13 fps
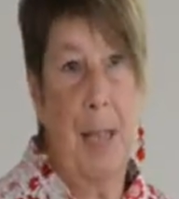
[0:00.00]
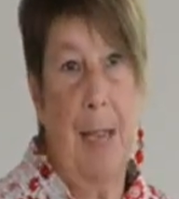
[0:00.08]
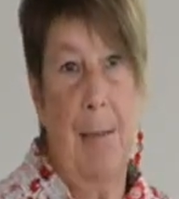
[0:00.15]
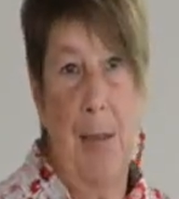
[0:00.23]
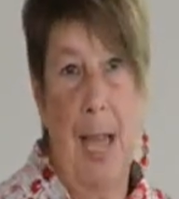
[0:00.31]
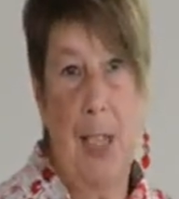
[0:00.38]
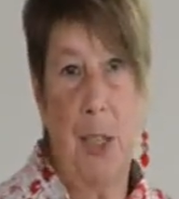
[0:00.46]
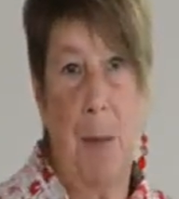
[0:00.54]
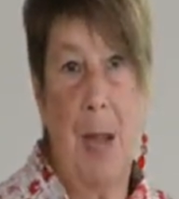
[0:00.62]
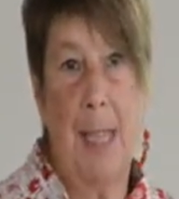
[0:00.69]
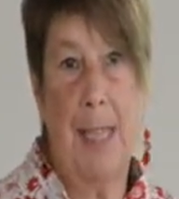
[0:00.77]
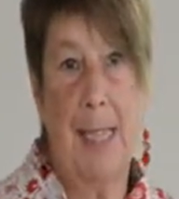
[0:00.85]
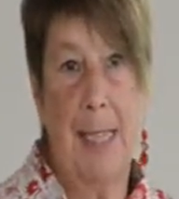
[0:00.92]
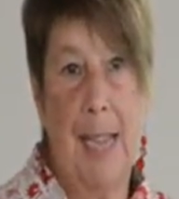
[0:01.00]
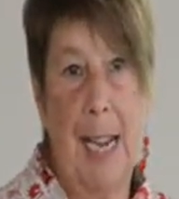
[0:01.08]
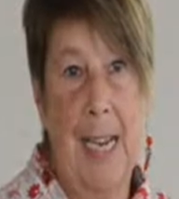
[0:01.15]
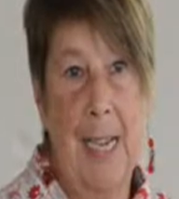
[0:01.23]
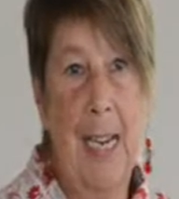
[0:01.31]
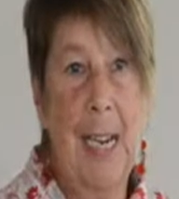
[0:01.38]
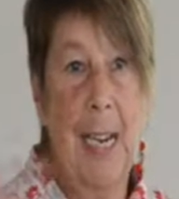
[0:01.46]
matched by the
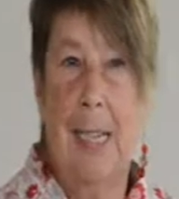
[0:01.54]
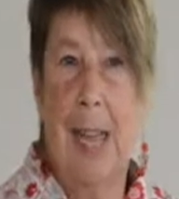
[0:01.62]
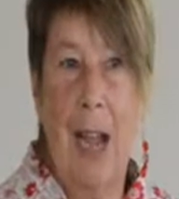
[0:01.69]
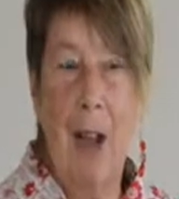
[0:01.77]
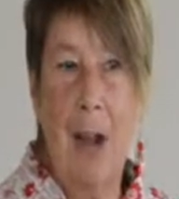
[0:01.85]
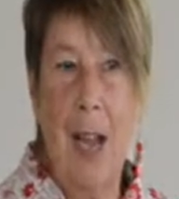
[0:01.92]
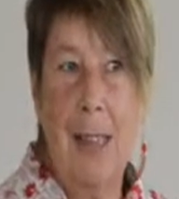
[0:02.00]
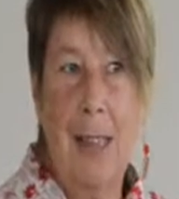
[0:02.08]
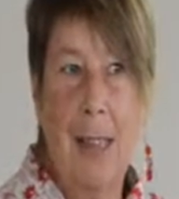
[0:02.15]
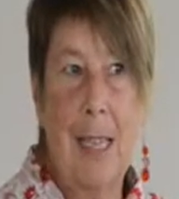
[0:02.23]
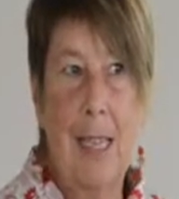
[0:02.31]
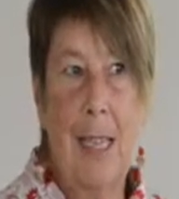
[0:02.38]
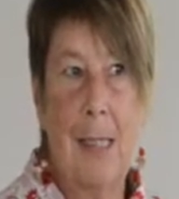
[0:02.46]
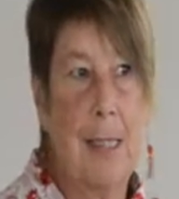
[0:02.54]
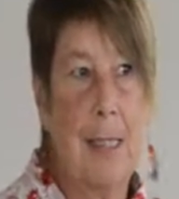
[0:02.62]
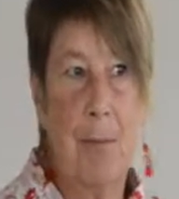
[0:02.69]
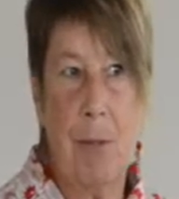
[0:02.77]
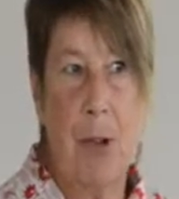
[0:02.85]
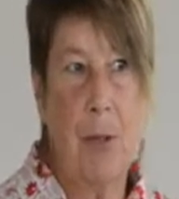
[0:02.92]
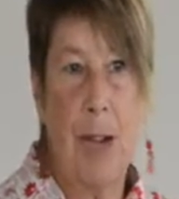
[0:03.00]
state. Now, I think
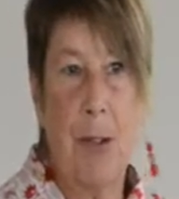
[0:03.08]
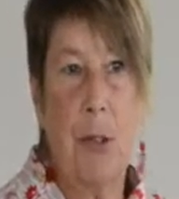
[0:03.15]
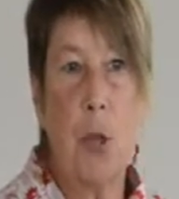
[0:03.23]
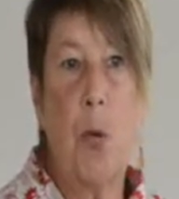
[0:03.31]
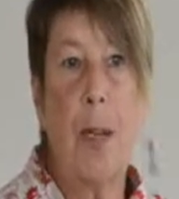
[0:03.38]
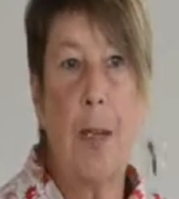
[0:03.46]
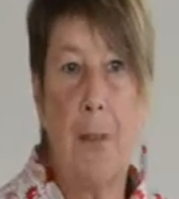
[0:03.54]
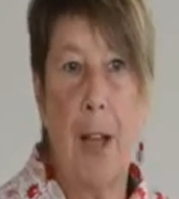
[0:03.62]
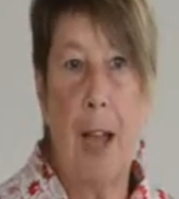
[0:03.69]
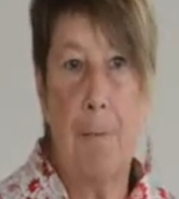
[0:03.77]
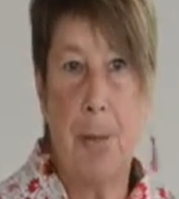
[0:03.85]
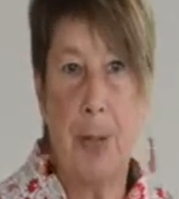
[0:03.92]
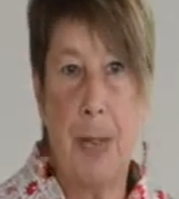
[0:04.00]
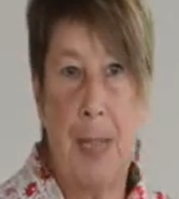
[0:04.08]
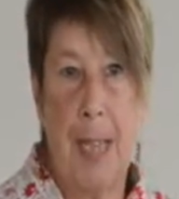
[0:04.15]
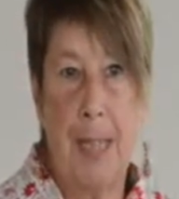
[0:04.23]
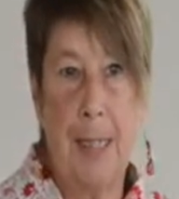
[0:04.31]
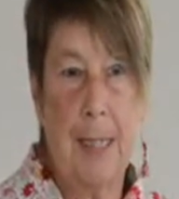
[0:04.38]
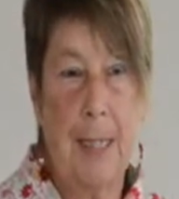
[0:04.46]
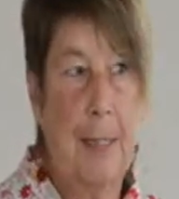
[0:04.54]
it's around 25%. I
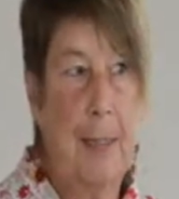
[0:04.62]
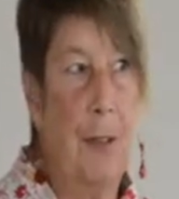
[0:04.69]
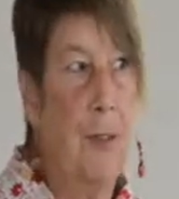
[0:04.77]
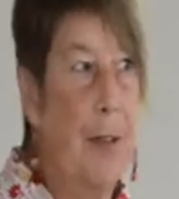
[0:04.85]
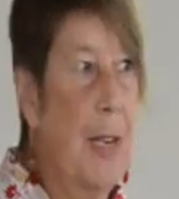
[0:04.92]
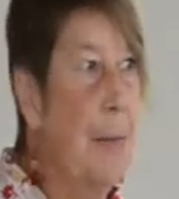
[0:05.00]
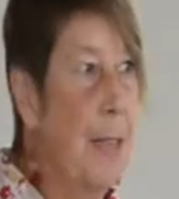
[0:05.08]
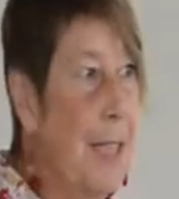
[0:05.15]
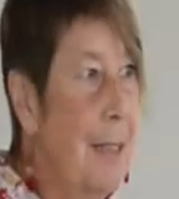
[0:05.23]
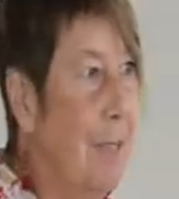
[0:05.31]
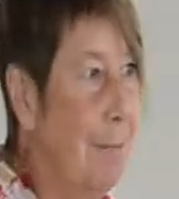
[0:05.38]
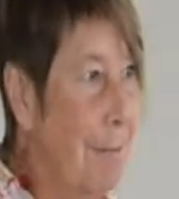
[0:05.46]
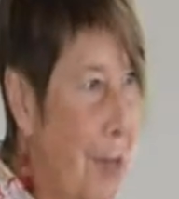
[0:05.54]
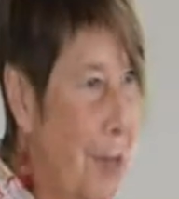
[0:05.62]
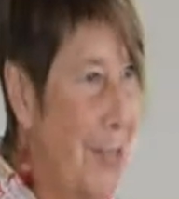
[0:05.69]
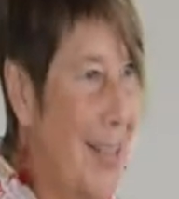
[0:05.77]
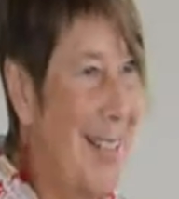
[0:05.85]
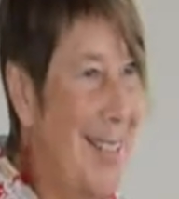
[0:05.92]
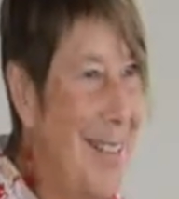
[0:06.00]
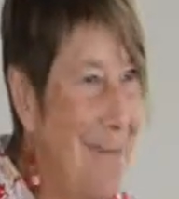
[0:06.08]
don't know if anybody
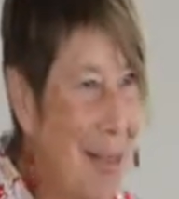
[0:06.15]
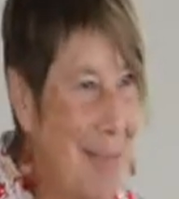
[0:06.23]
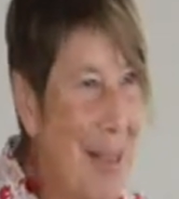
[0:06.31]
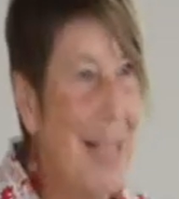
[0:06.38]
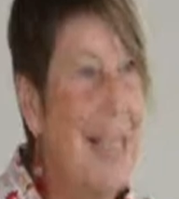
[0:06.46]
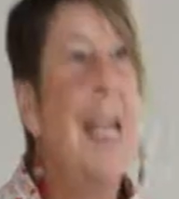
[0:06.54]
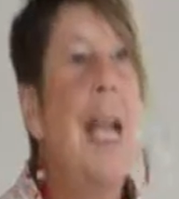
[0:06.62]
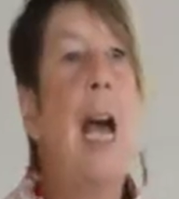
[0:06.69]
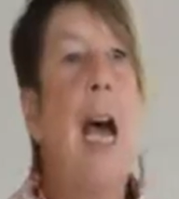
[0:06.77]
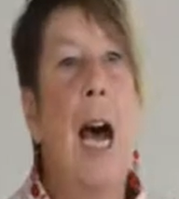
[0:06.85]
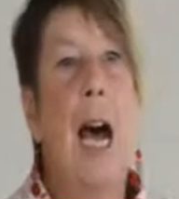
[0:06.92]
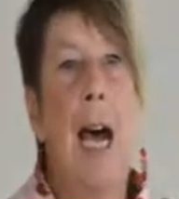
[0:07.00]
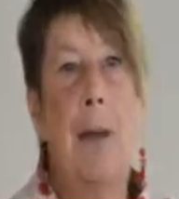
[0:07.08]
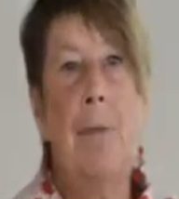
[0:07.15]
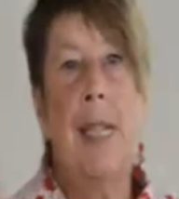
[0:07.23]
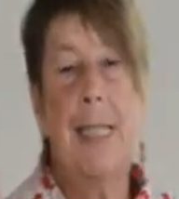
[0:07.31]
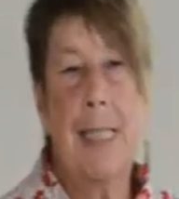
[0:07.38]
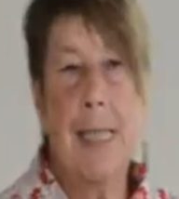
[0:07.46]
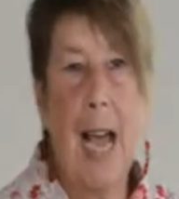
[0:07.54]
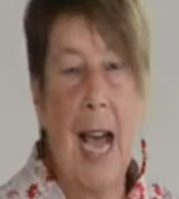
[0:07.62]
knows that number, but
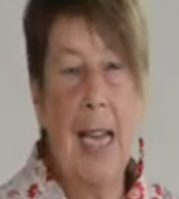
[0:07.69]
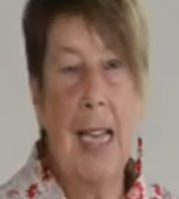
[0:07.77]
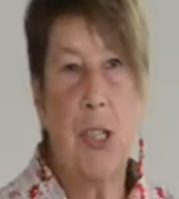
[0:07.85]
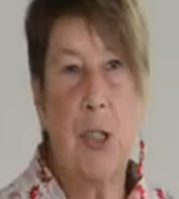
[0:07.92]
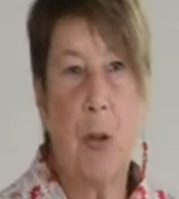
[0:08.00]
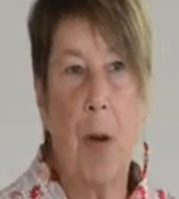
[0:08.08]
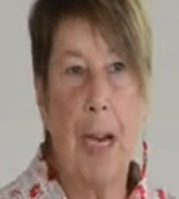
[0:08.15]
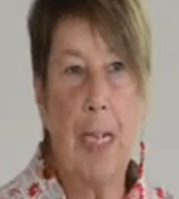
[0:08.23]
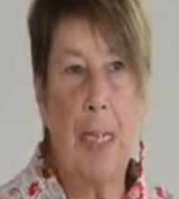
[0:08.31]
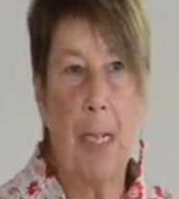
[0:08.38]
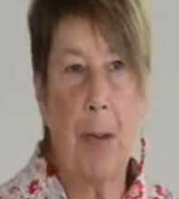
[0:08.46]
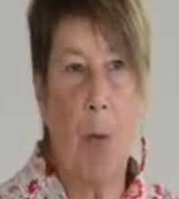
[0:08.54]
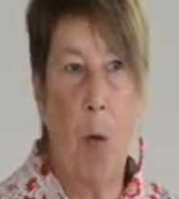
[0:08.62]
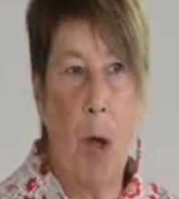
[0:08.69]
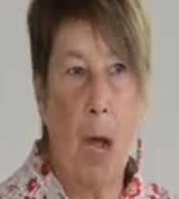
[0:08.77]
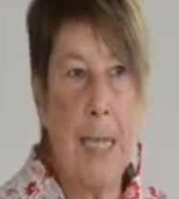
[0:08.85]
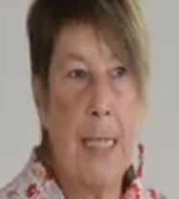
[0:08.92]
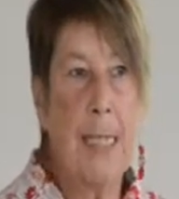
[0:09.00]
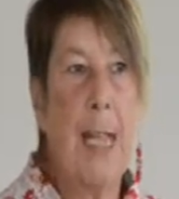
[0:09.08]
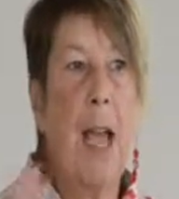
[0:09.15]
it's not as great as it
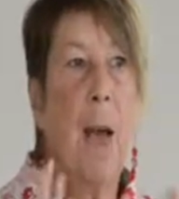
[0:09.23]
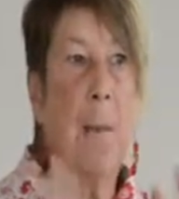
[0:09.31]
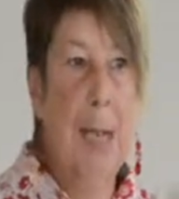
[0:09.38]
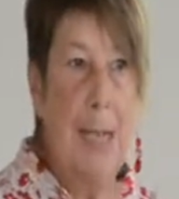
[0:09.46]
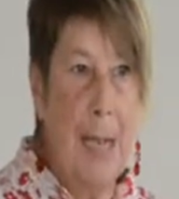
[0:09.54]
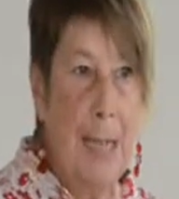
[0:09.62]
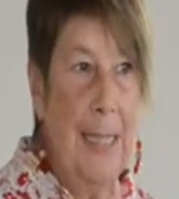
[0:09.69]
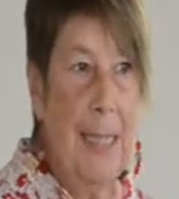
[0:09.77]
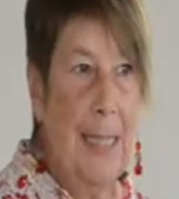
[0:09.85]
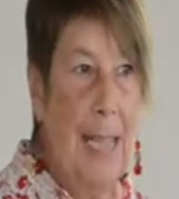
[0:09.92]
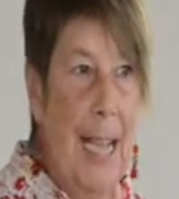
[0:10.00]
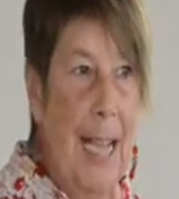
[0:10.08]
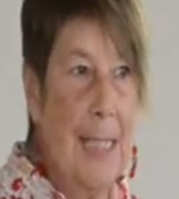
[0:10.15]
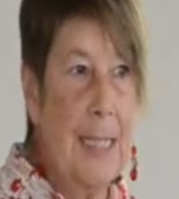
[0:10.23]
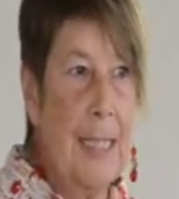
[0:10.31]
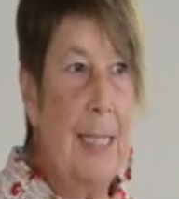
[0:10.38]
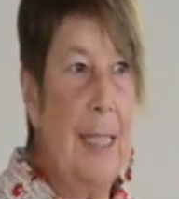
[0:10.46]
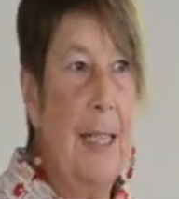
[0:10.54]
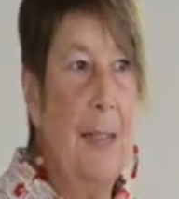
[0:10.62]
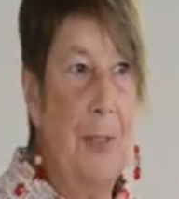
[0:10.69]
was. But nonetheless,
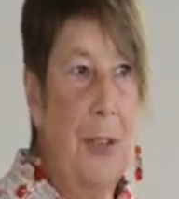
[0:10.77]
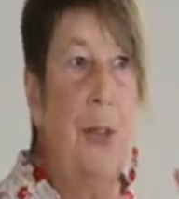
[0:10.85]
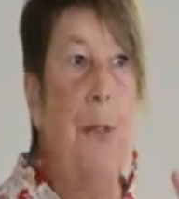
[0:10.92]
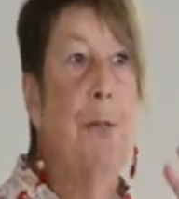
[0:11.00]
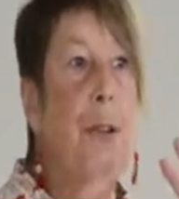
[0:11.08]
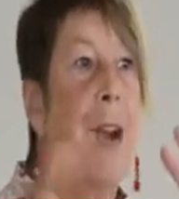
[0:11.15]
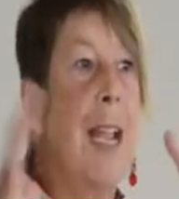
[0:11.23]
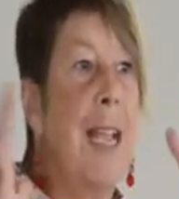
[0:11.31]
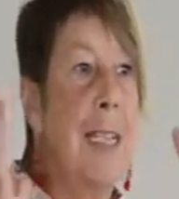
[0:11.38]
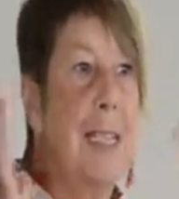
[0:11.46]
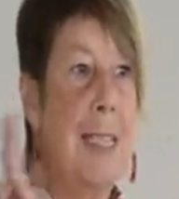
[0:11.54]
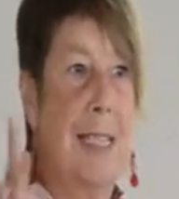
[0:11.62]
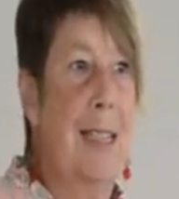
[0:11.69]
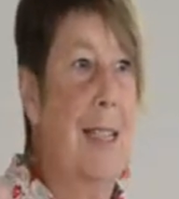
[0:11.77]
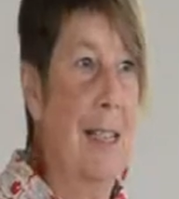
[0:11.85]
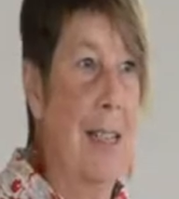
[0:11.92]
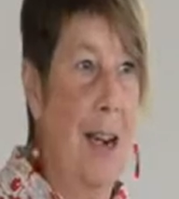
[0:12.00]
if you've raised,